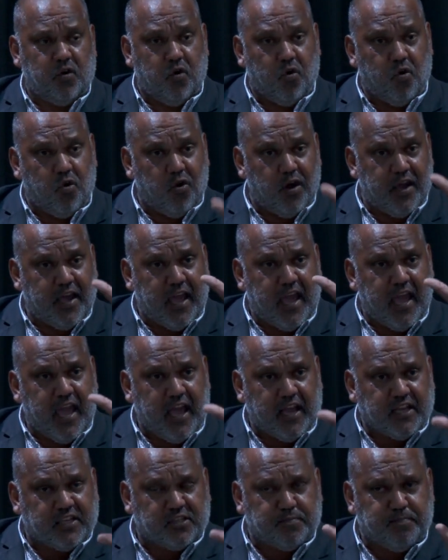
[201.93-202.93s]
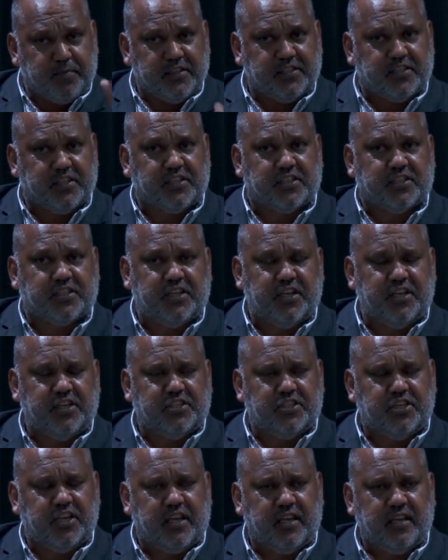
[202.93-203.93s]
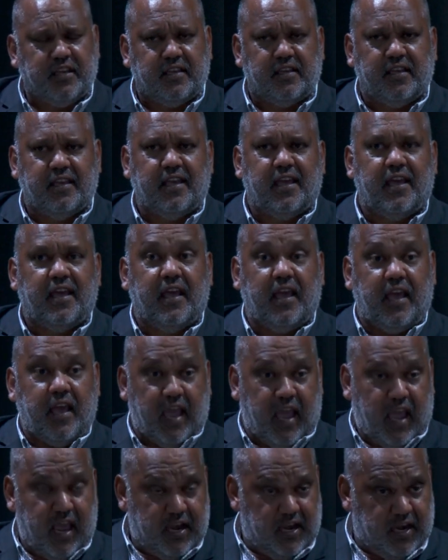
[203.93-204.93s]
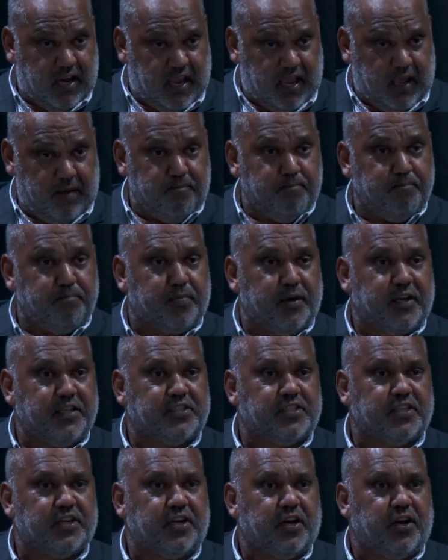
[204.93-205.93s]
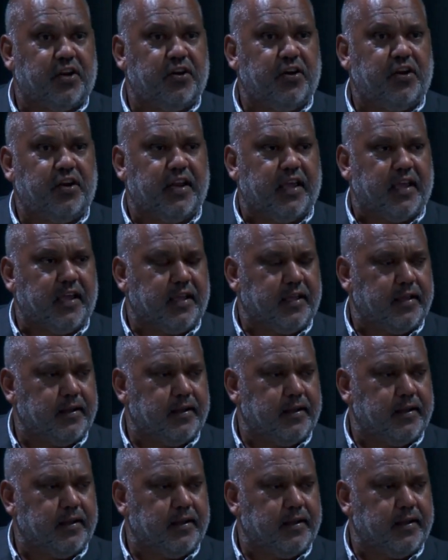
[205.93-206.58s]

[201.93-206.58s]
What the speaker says: or explicit teaching and implicit learning,